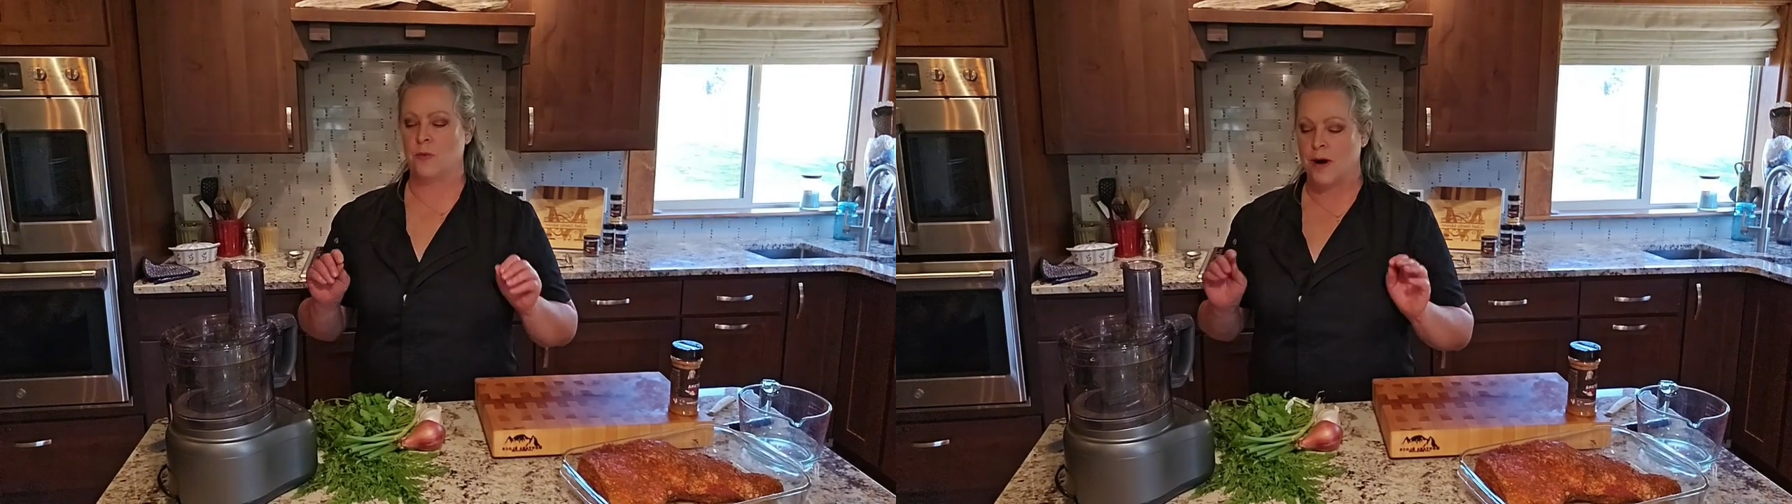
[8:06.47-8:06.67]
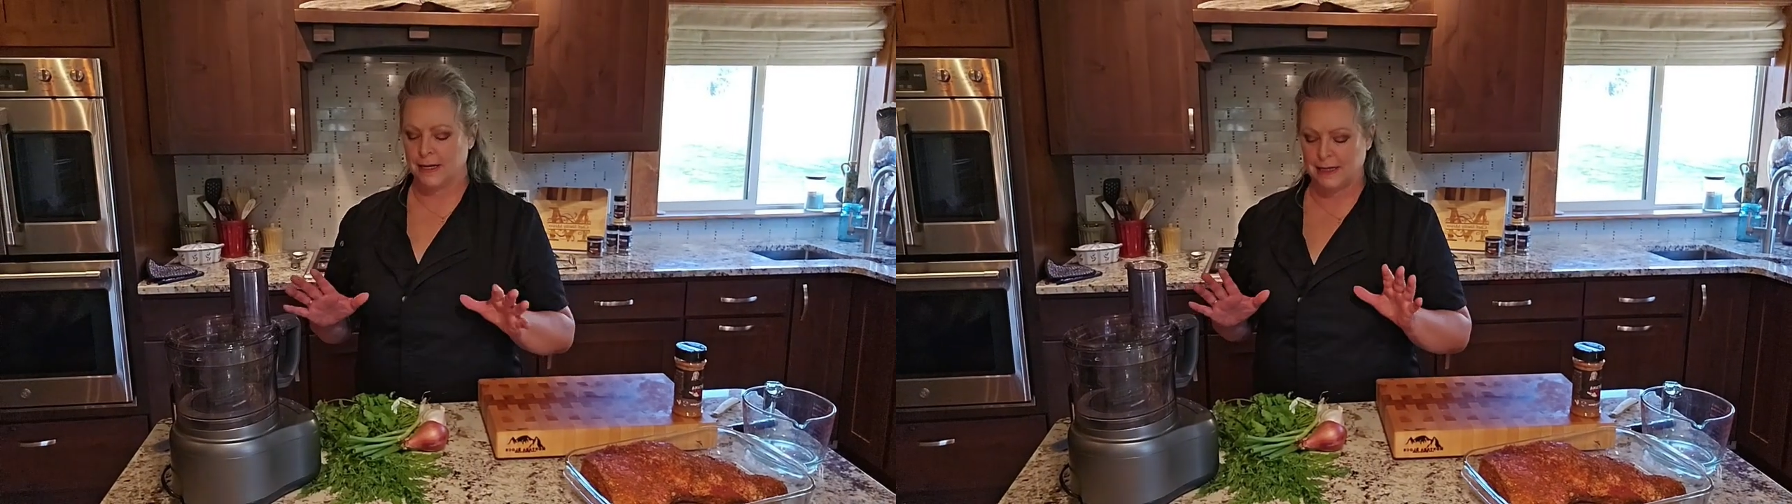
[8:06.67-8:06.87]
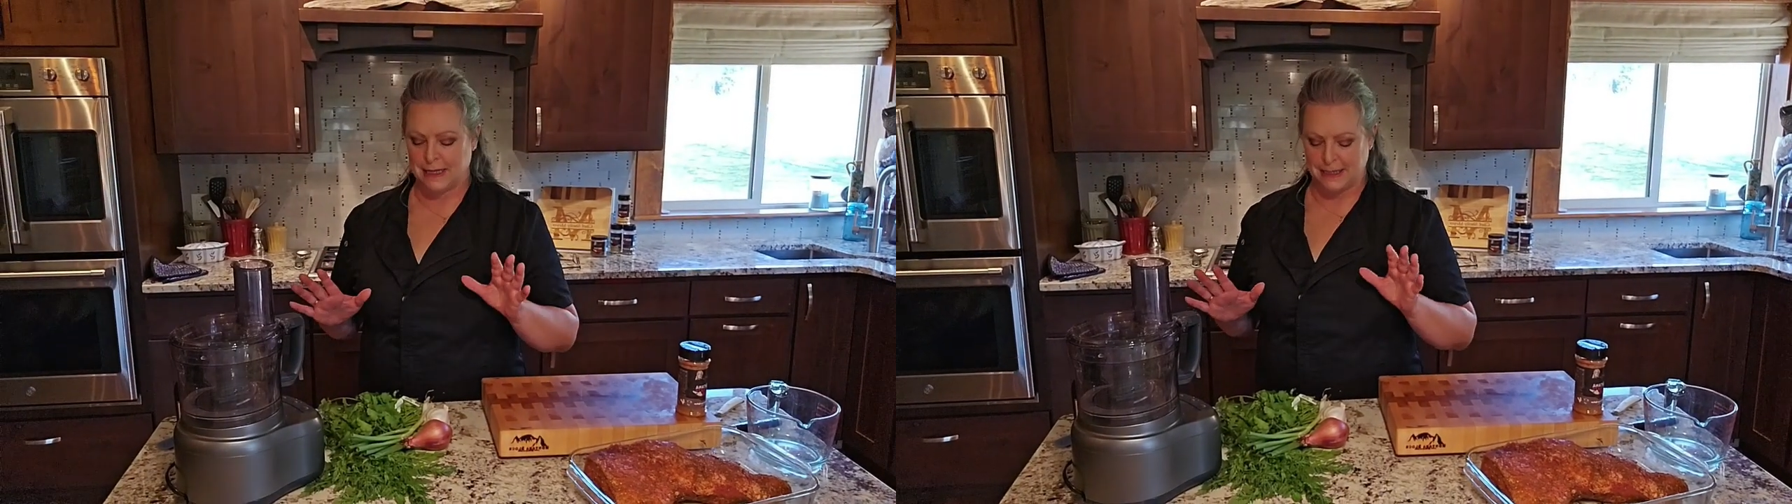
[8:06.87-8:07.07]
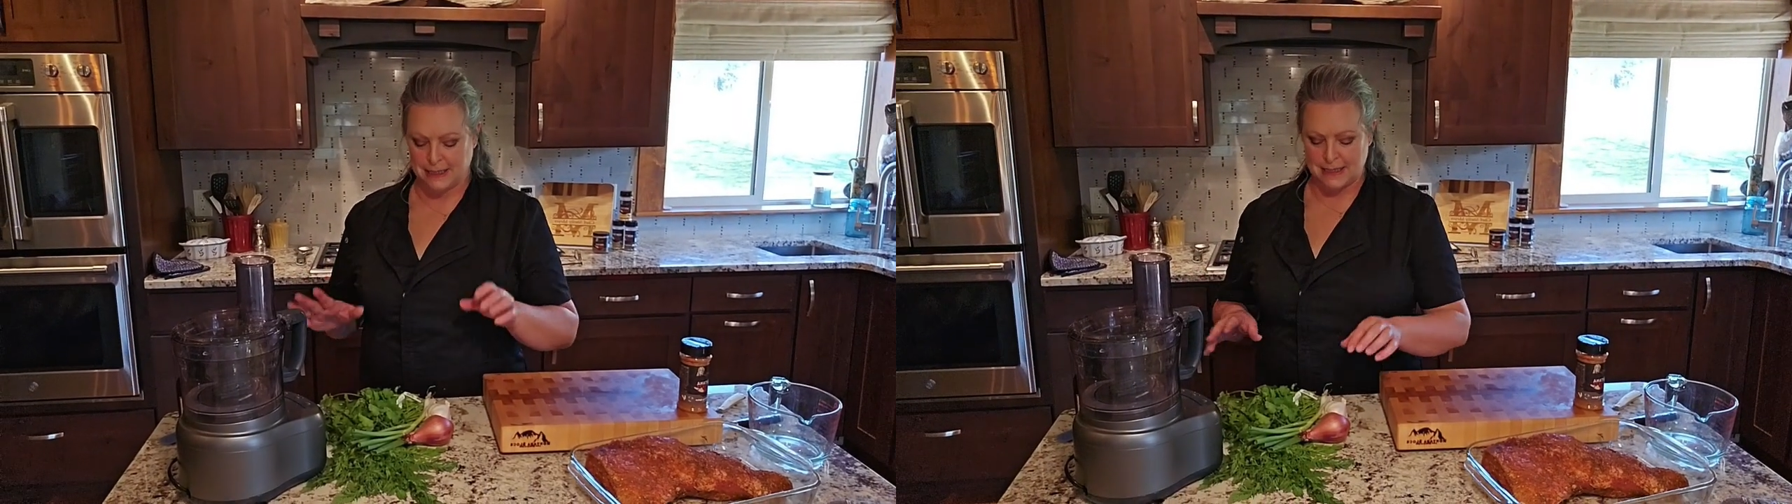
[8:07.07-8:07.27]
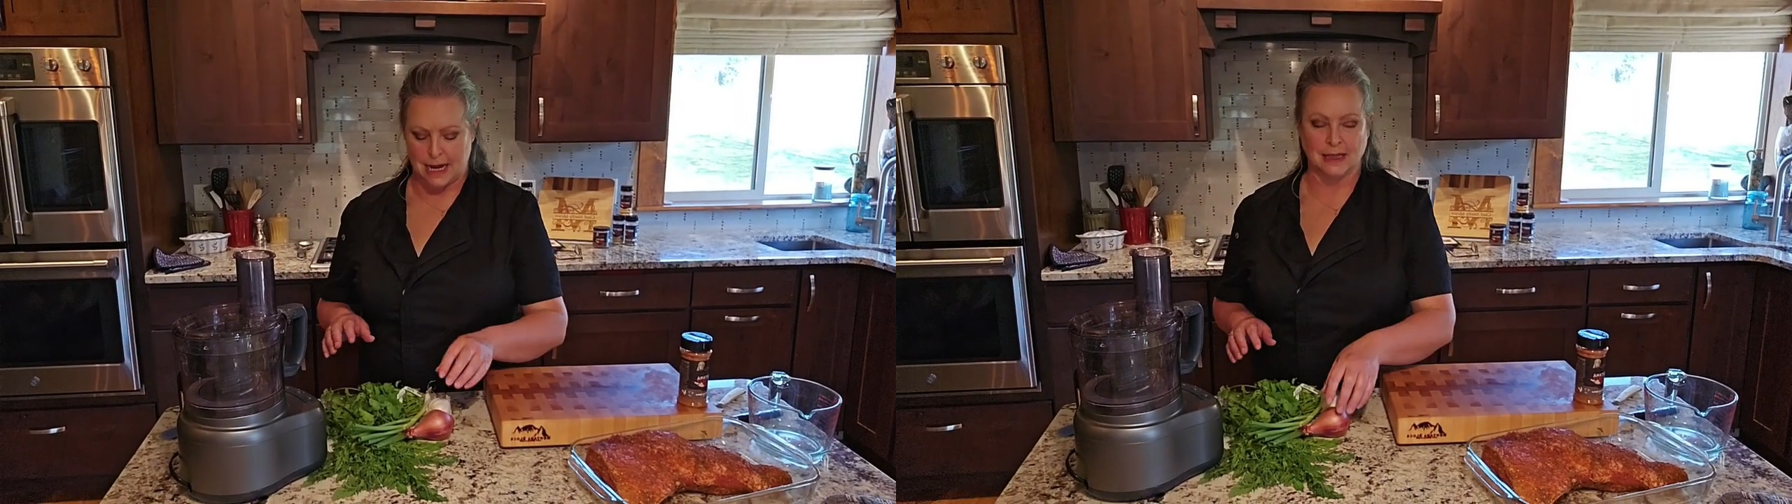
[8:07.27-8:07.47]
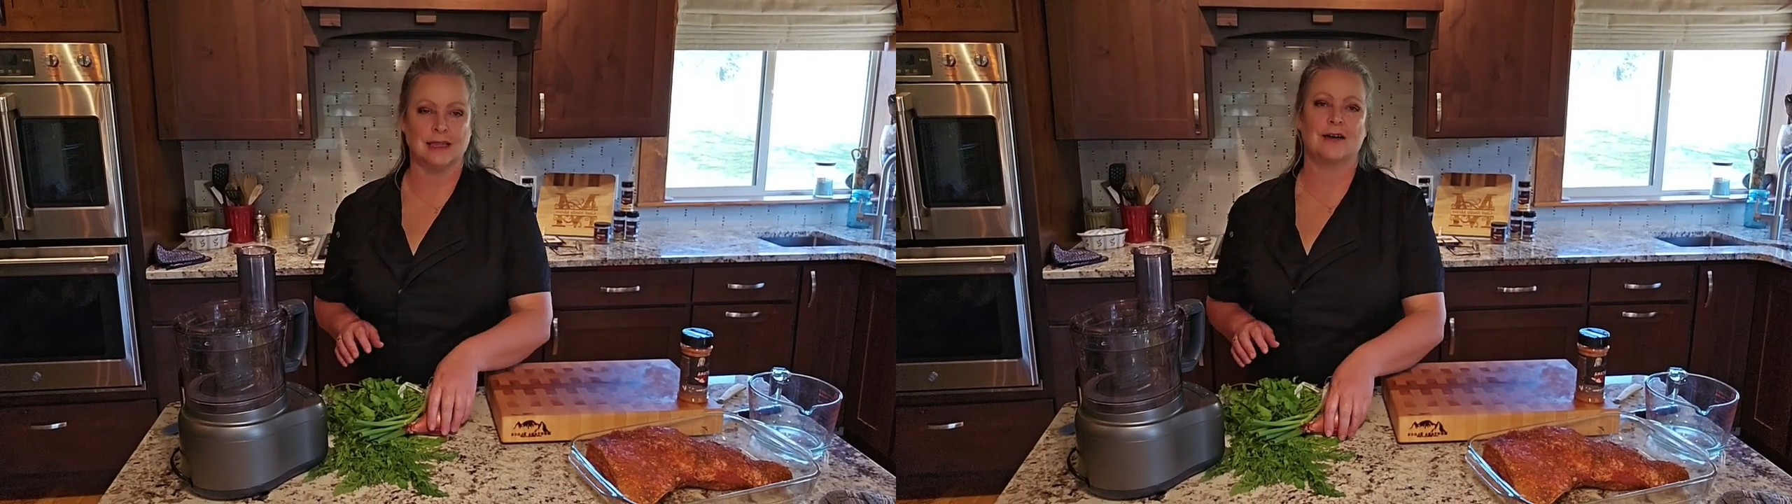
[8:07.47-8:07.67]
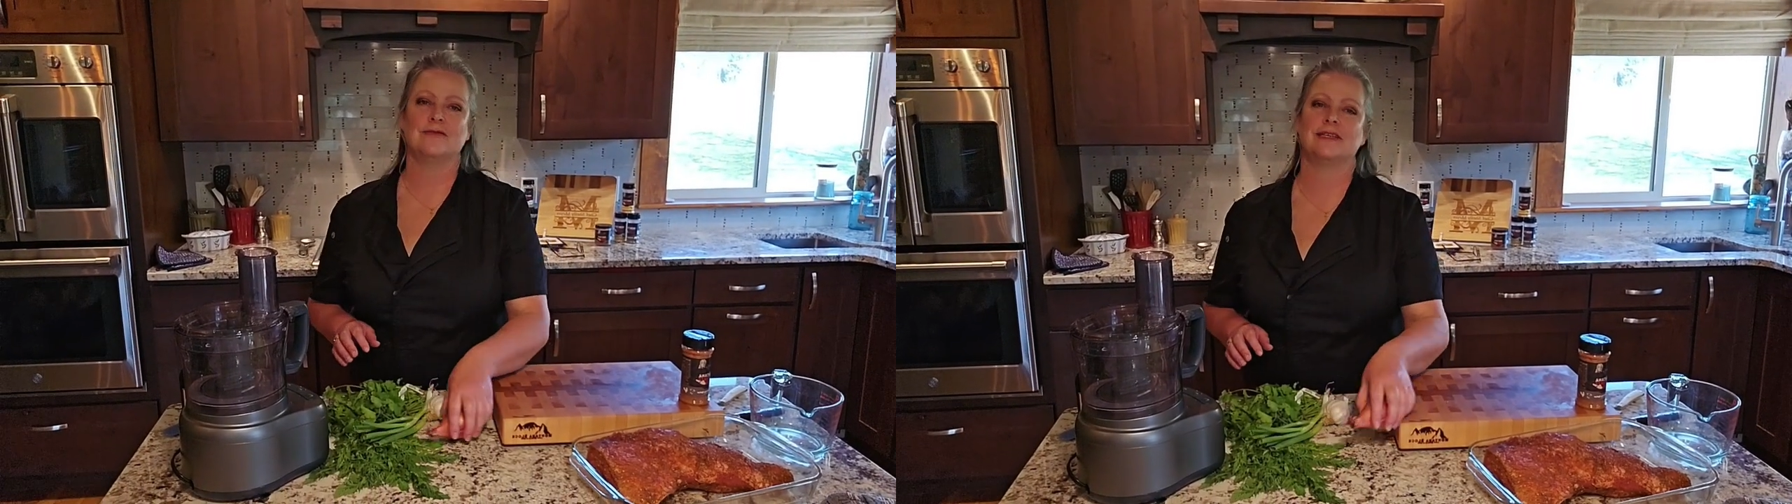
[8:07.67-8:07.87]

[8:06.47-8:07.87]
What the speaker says: I love